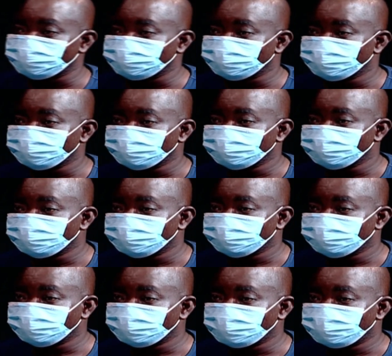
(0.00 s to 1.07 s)
mm.
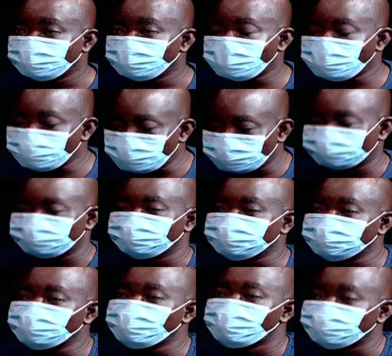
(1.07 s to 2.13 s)
how much
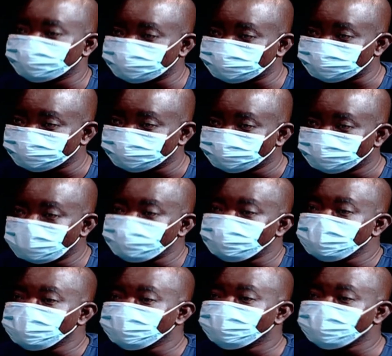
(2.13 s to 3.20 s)
did it cost? How
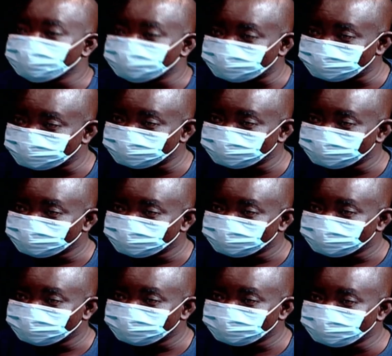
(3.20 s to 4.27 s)
many days
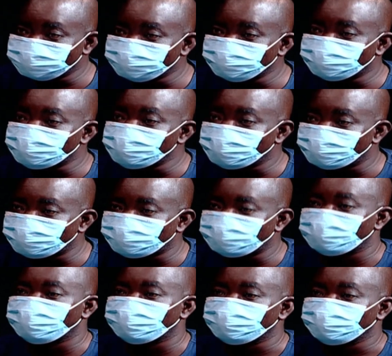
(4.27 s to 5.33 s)
did you cook
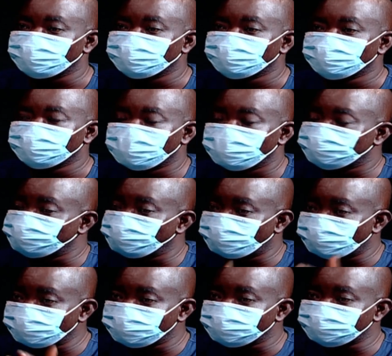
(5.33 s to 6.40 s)
for uh, to
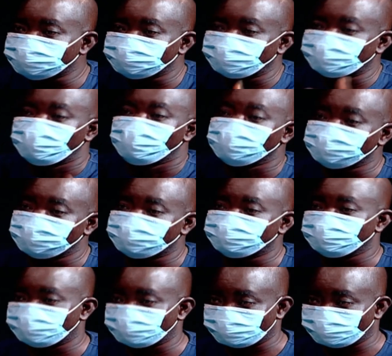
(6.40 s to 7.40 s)
feed the mm. 400 people?